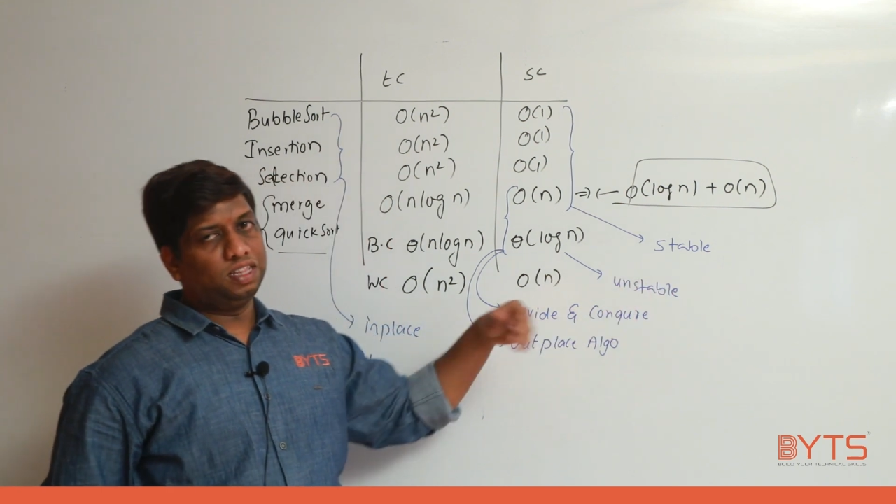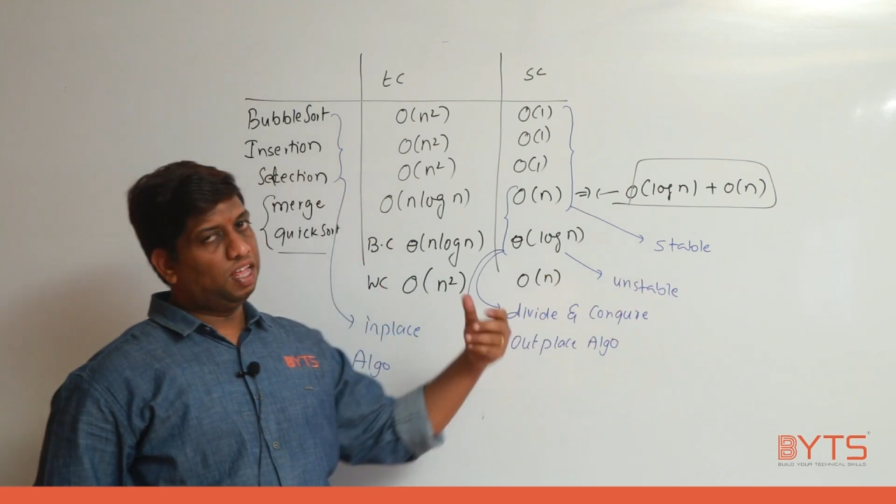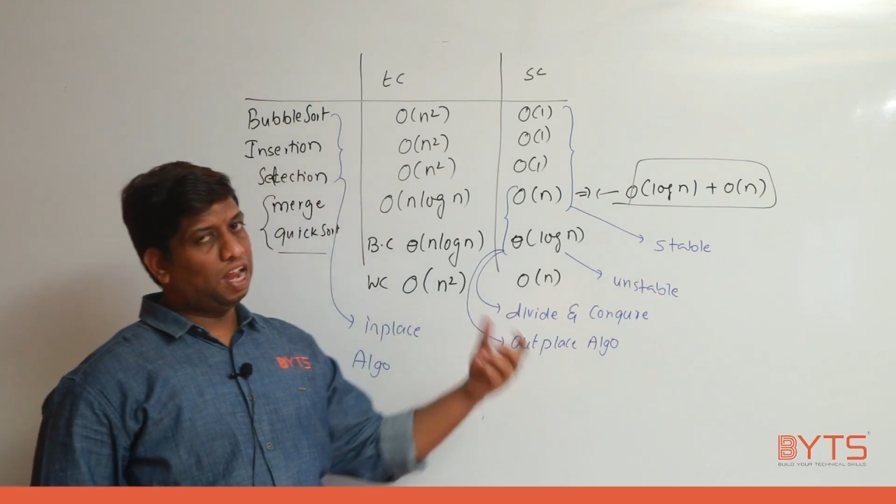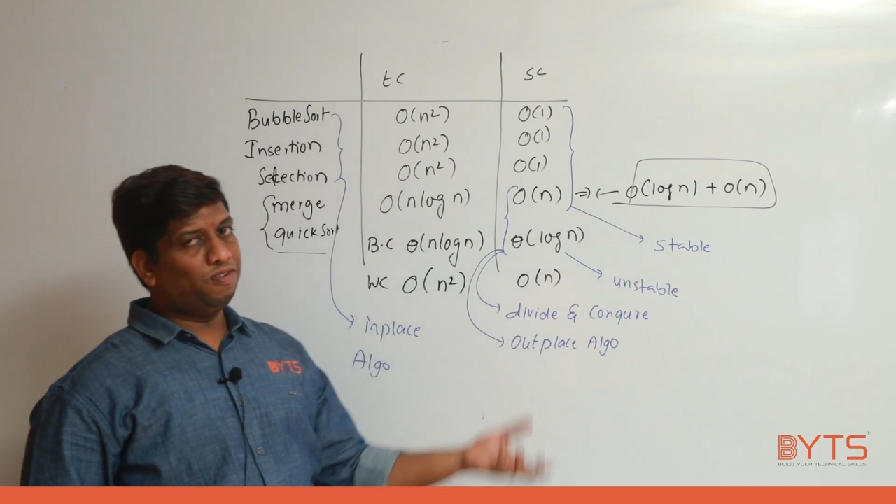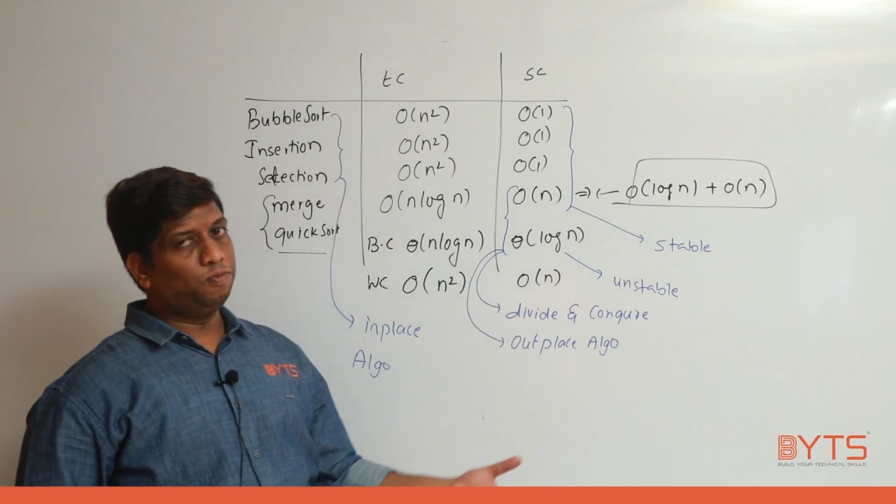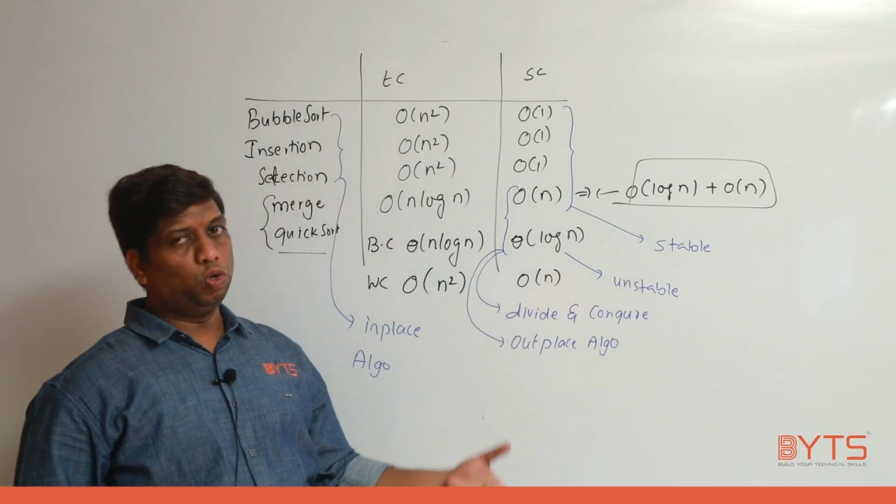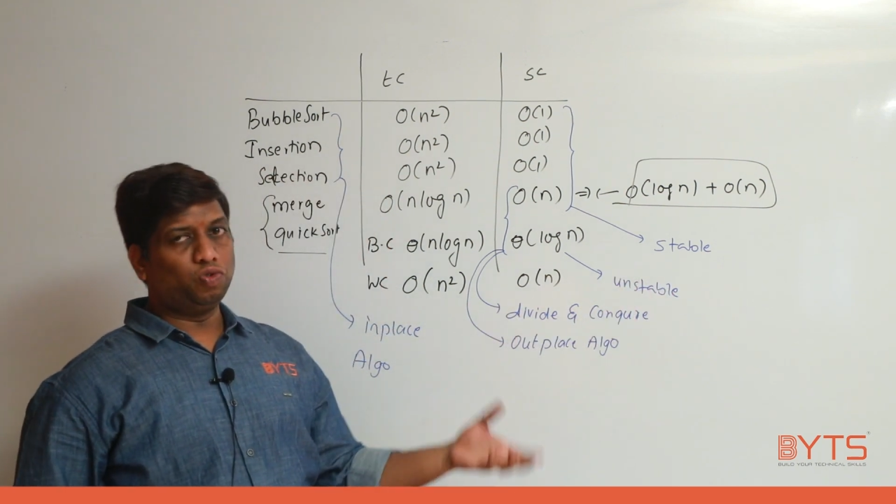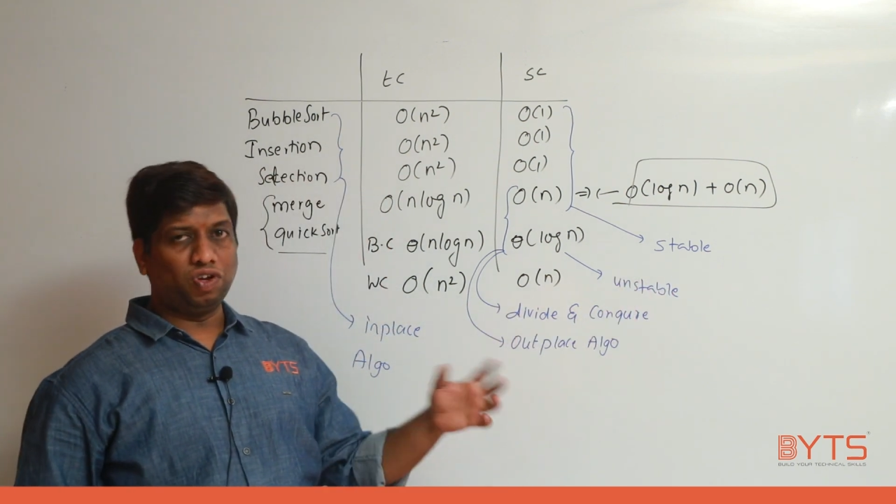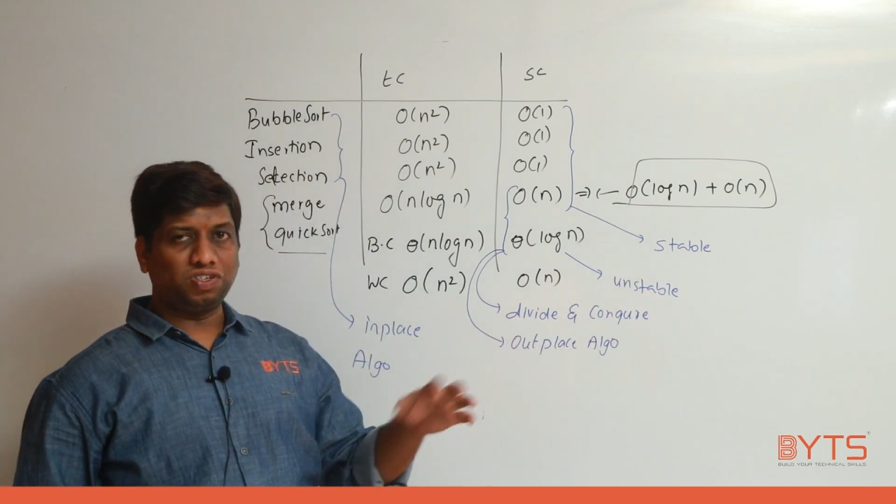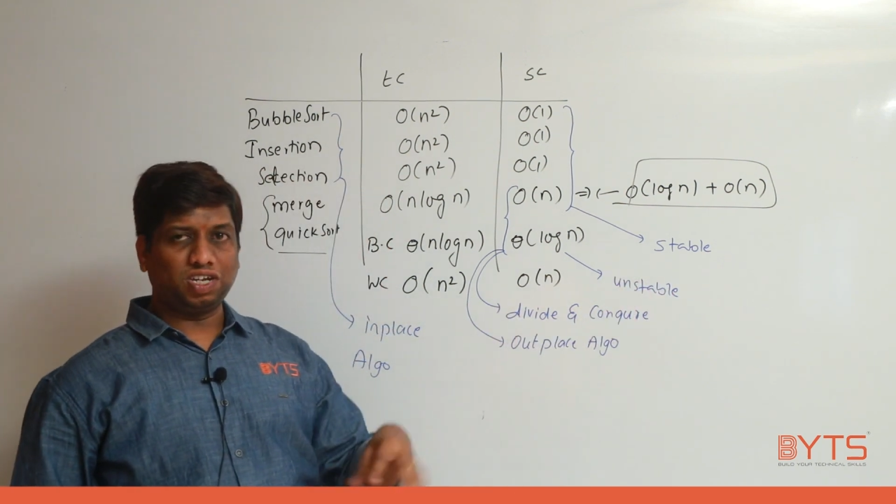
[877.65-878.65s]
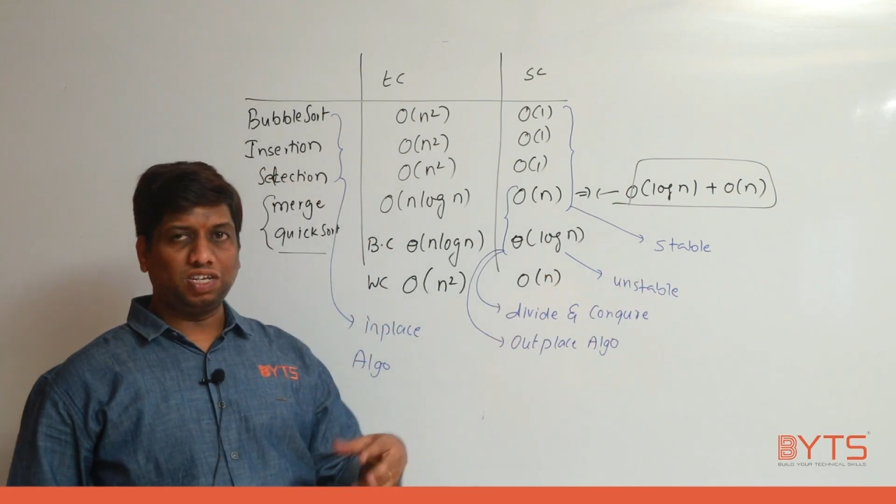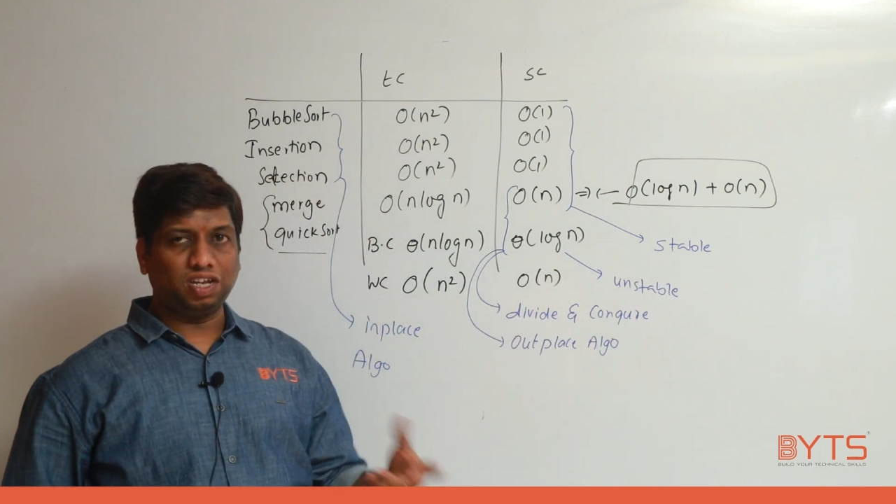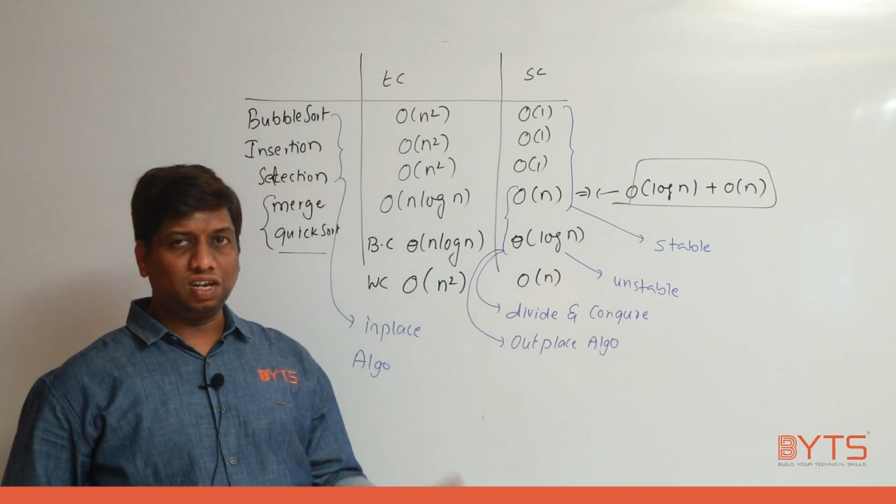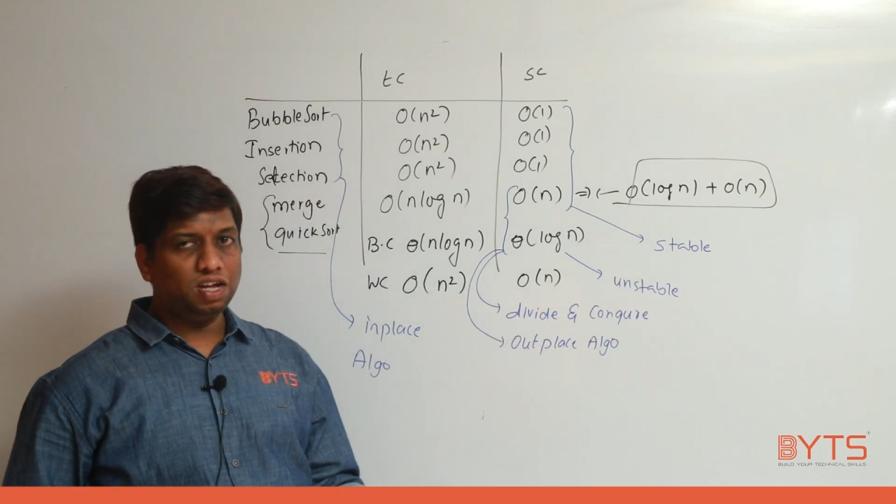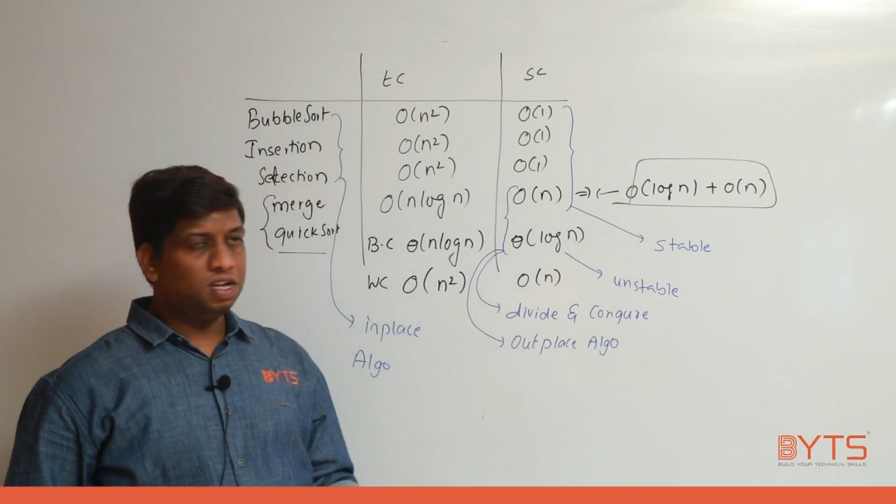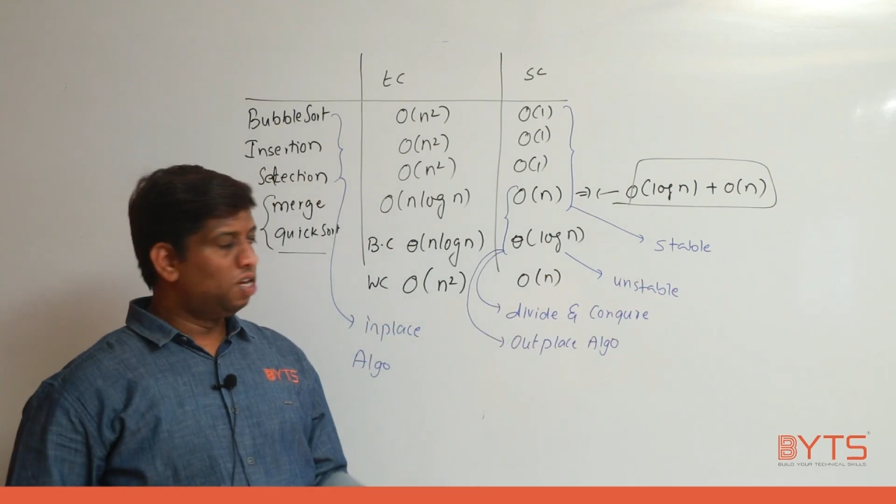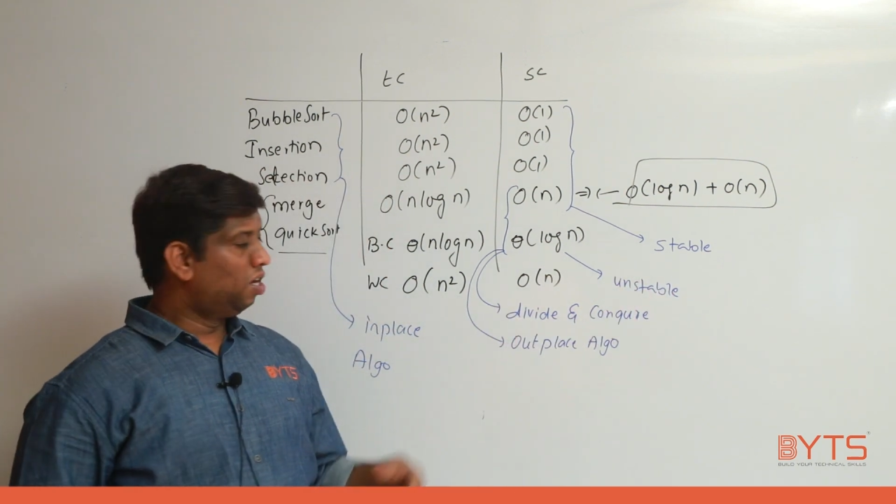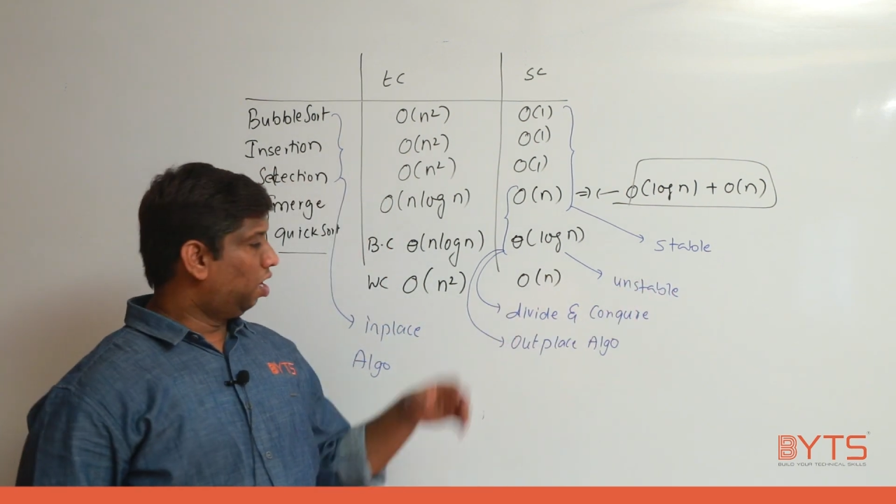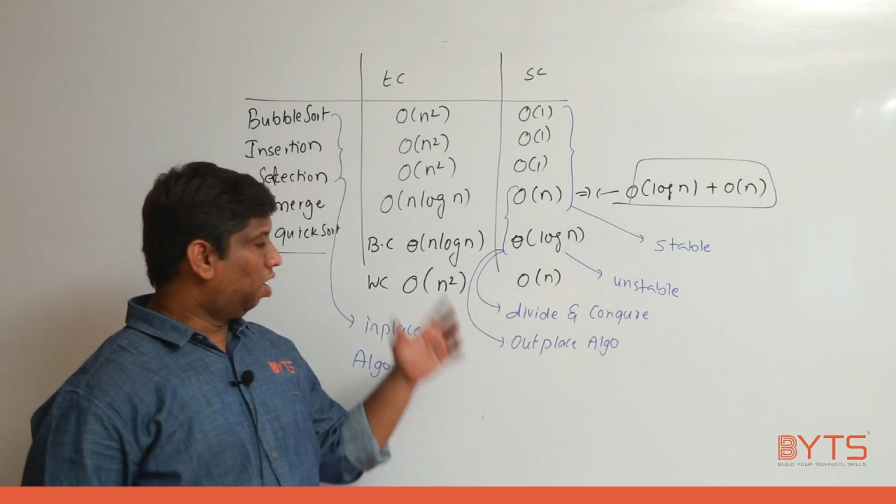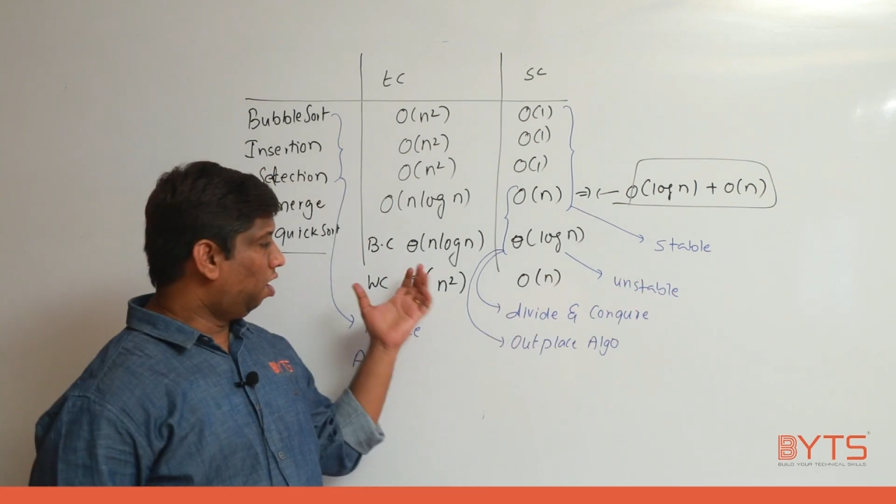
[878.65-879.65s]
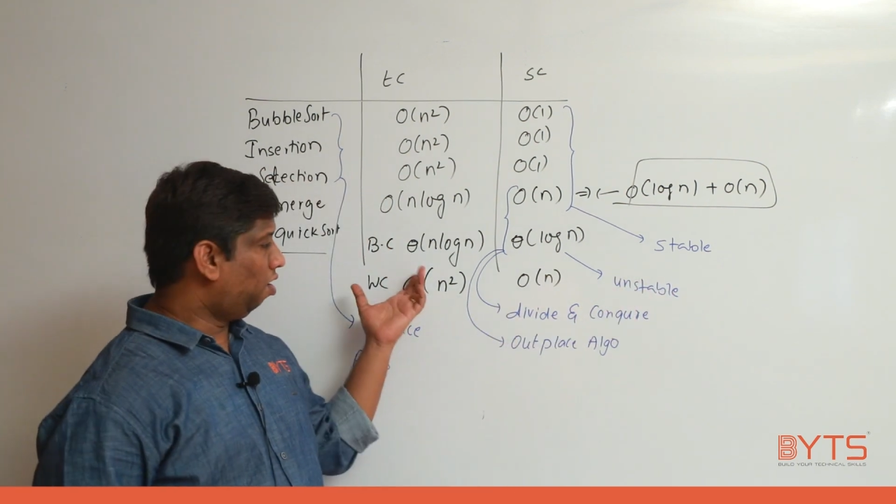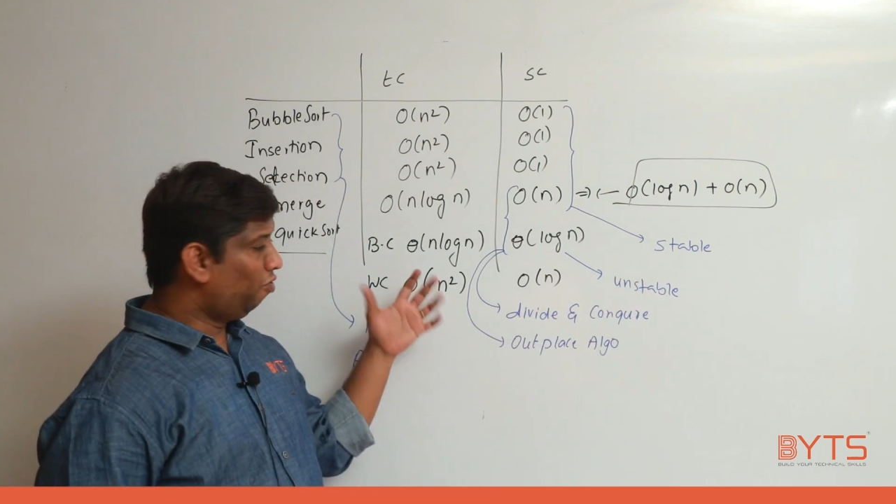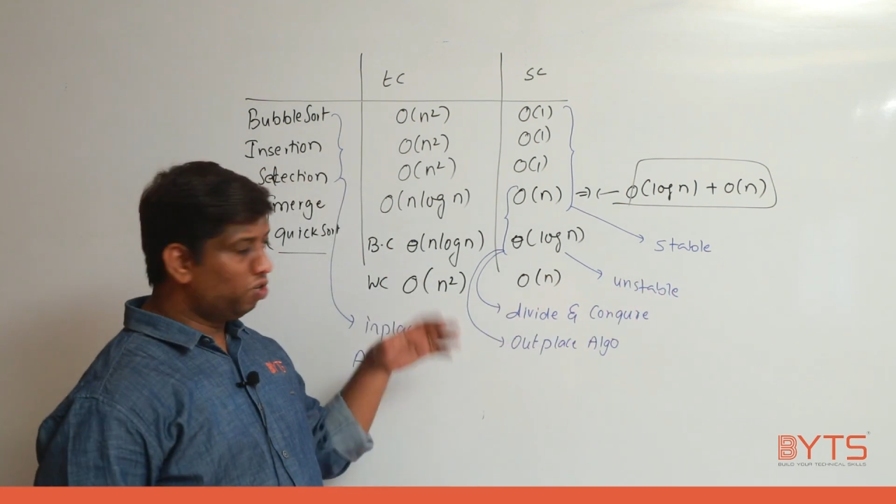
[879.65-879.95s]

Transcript: They are having both worst case and uh,